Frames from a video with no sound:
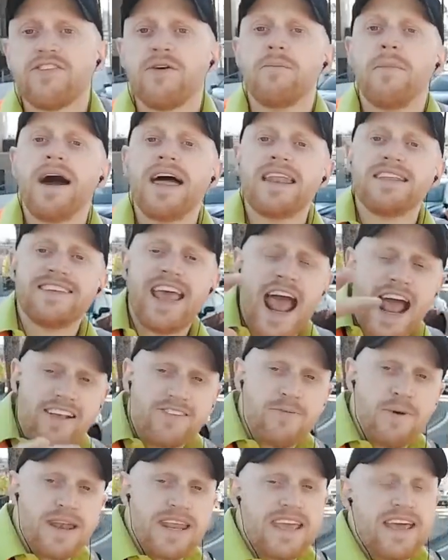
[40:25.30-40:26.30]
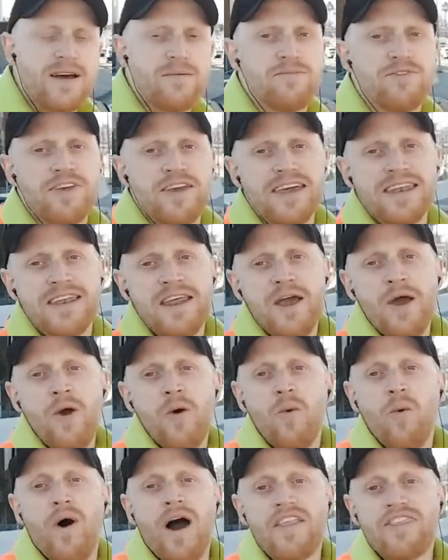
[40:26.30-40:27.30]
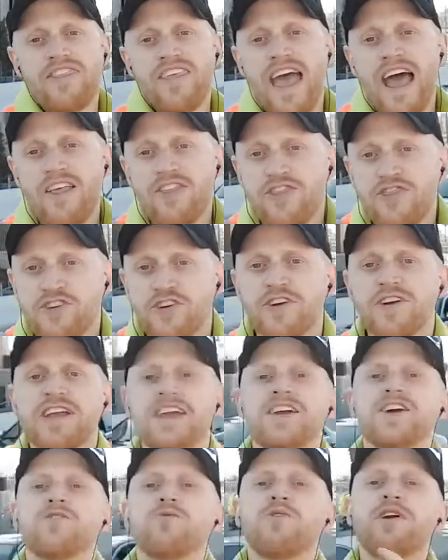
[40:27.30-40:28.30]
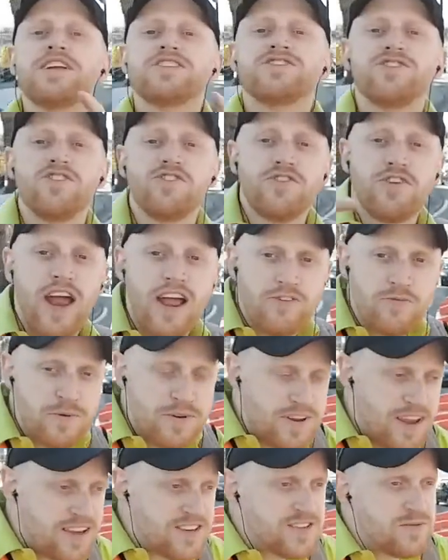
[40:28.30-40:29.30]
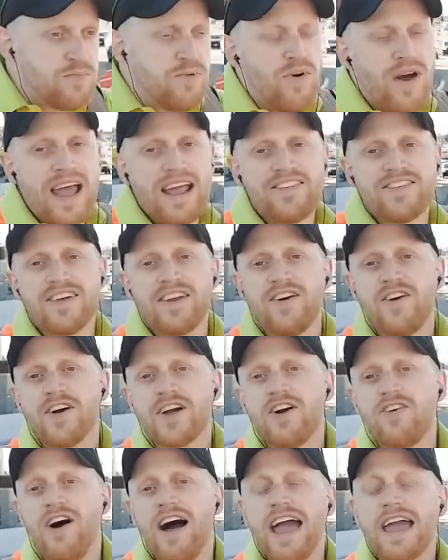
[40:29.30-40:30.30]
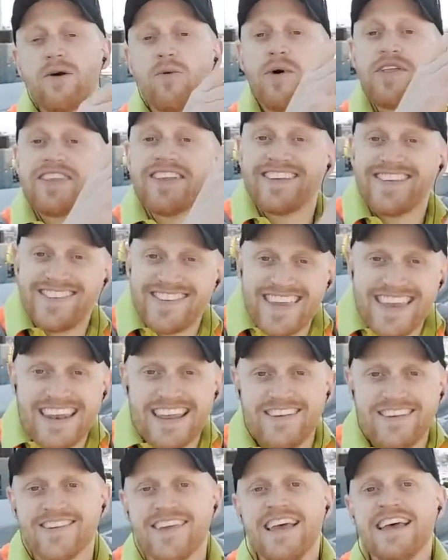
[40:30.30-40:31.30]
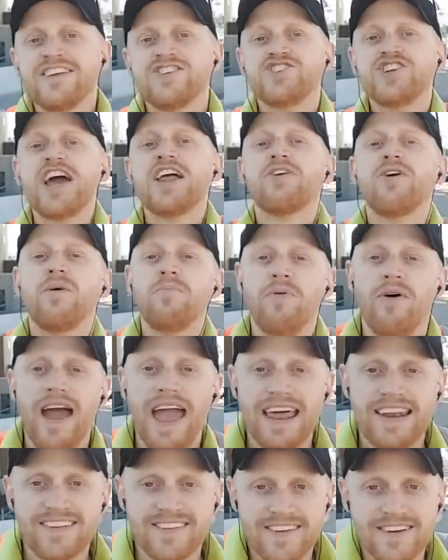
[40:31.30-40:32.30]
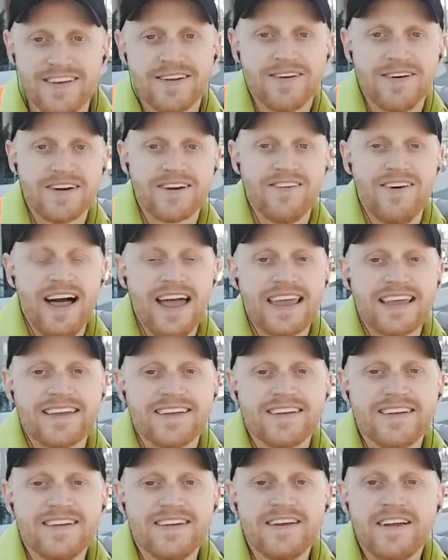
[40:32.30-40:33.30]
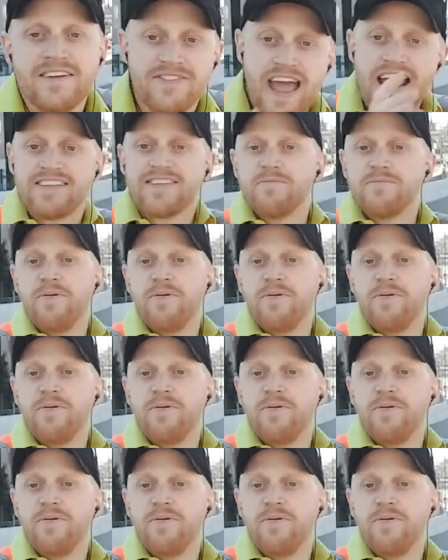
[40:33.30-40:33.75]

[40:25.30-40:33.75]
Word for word: the money, tax money comes in, what that 30 year regional transportation plan is going to look like, what the city's general plan is going to look like. That's the